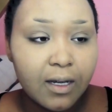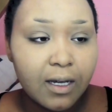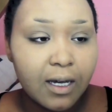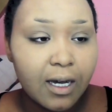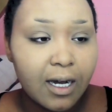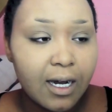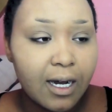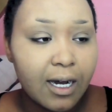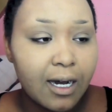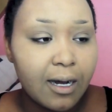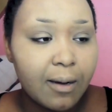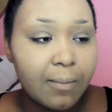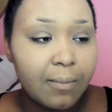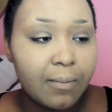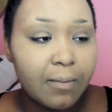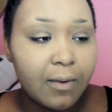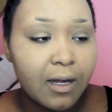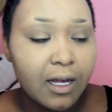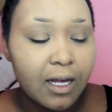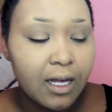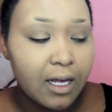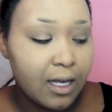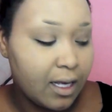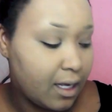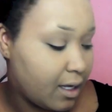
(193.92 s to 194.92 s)
Um,
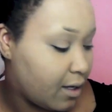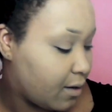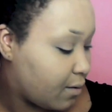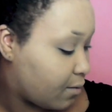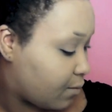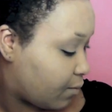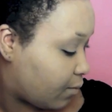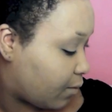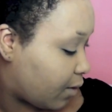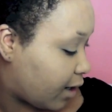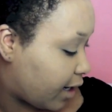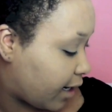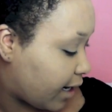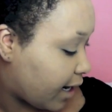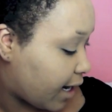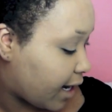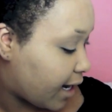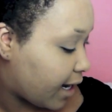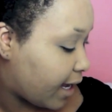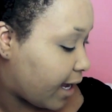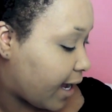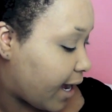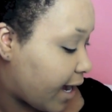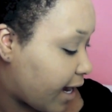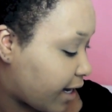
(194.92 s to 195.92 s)
what
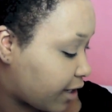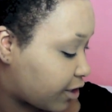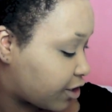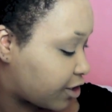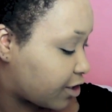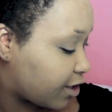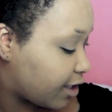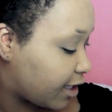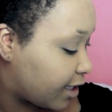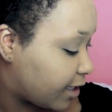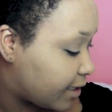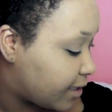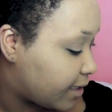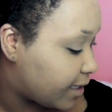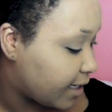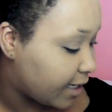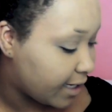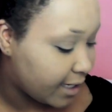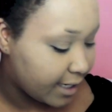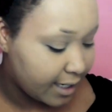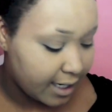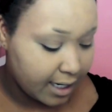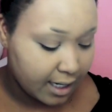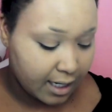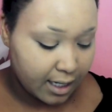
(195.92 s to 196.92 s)
I actually
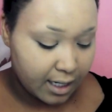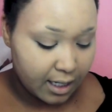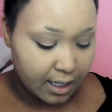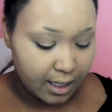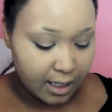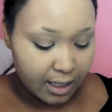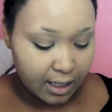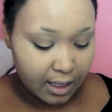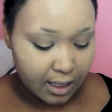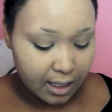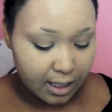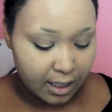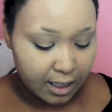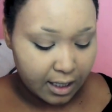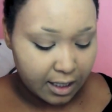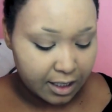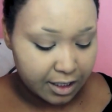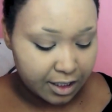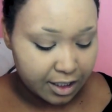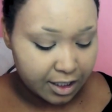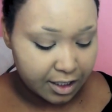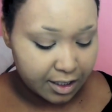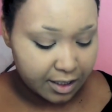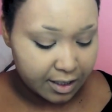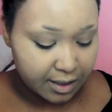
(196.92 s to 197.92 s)
did
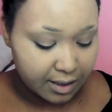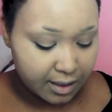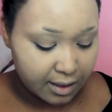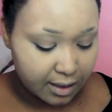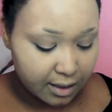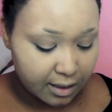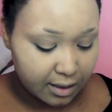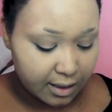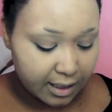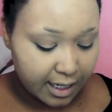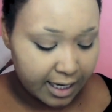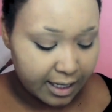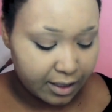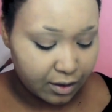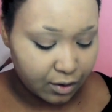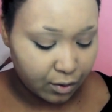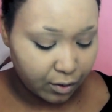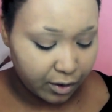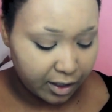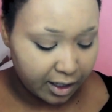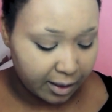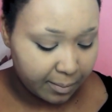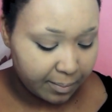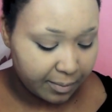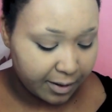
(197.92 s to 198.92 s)
is just take
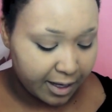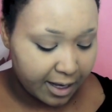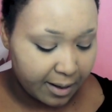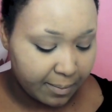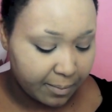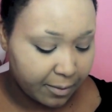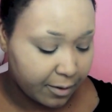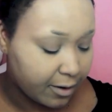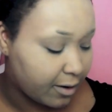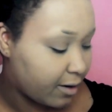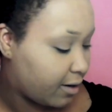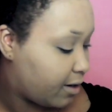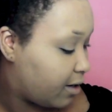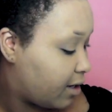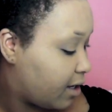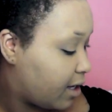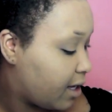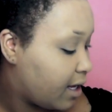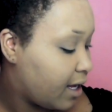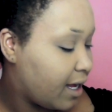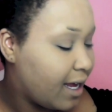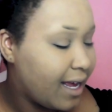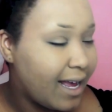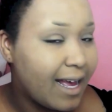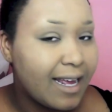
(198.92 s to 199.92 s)
toilet paper.
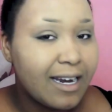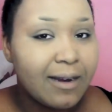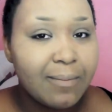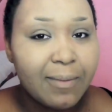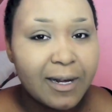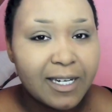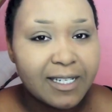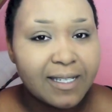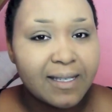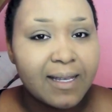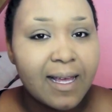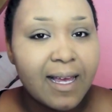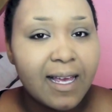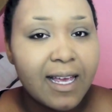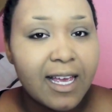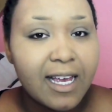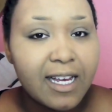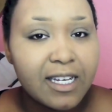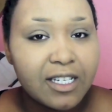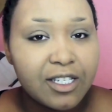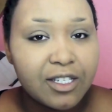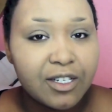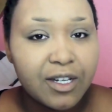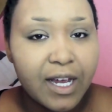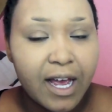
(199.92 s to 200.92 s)
And the best thing
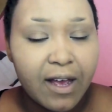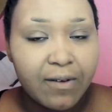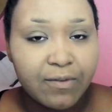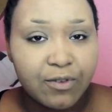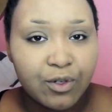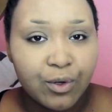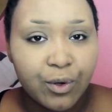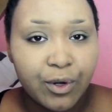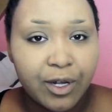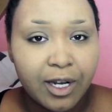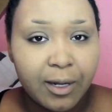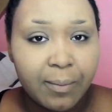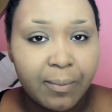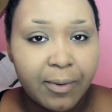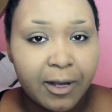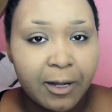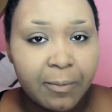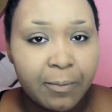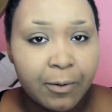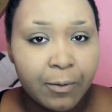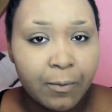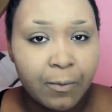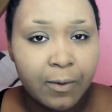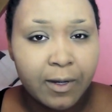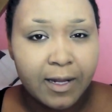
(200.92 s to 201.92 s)
is to have toilet
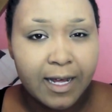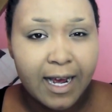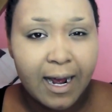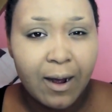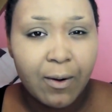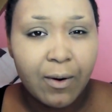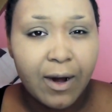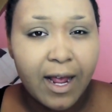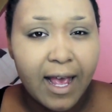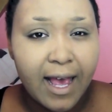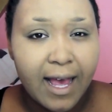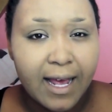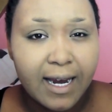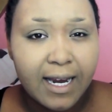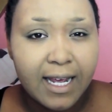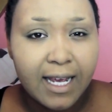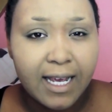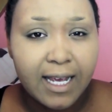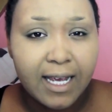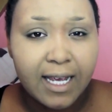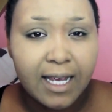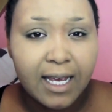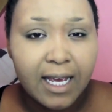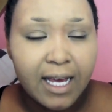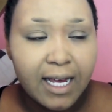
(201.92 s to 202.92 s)
paper without
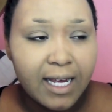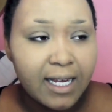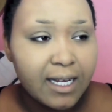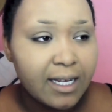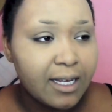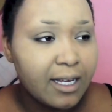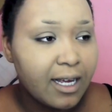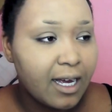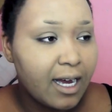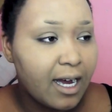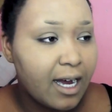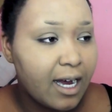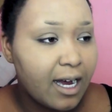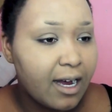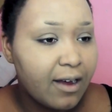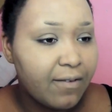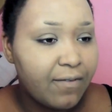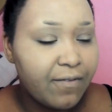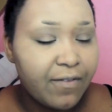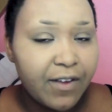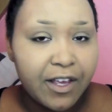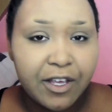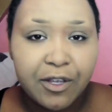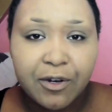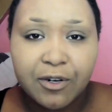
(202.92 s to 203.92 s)
any uh,
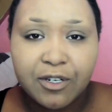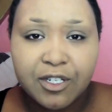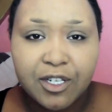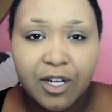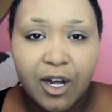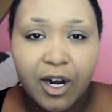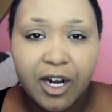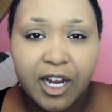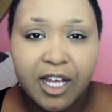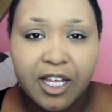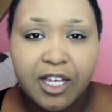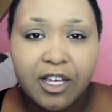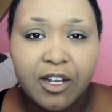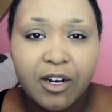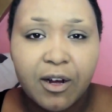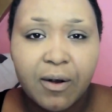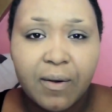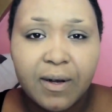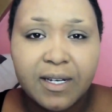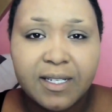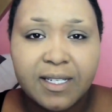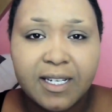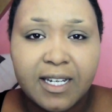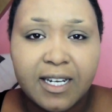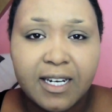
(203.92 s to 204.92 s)
figures on it, you know,
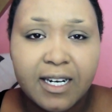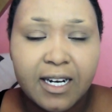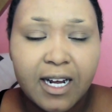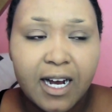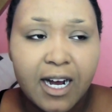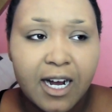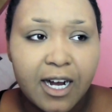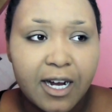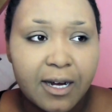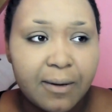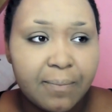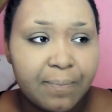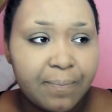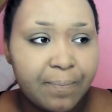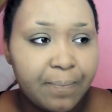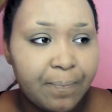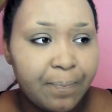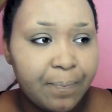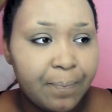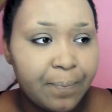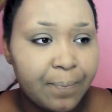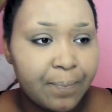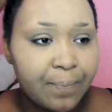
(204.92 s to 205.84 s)
as in um,